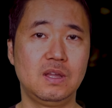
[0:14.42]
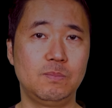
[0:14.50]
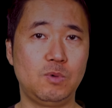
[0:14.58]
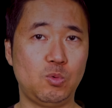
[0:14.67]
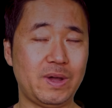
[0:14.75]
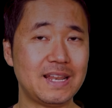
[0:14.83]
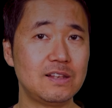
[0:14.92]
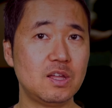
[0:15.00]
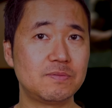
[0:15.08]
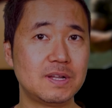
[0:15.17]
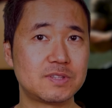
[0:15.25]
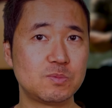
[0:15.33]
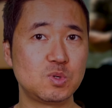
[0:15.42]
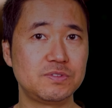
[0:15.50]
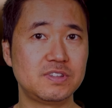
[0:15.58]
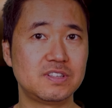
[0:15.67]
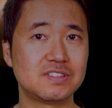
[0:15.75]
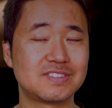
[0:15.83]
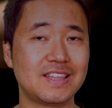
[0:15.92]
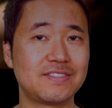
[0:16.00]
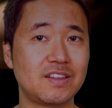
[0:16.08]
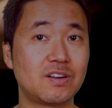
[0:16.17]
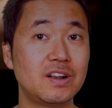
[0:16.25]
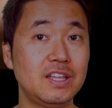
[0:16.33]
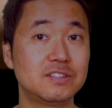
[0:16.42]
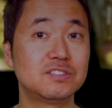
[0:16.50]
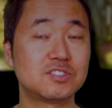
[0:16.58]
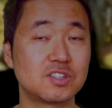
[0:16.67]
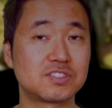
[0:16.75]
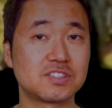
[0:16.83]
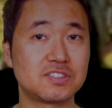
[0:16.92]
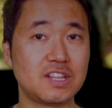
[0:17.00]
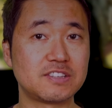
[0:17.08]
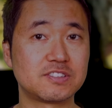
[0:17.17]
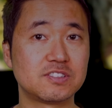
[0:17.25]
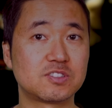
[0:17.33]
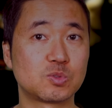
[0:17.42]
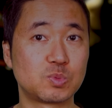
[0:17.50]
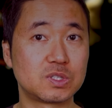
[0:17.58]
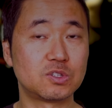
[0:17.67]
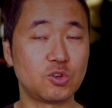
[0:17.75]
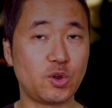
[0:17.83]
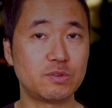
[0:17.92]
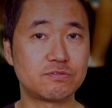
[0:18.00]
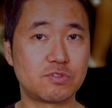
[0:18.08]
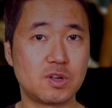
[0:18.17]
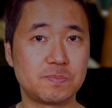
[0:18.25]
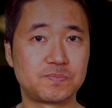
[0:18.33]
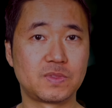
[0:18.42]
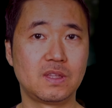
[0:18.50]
But what I love about the movie is that there are hidden success lessons we could learn from.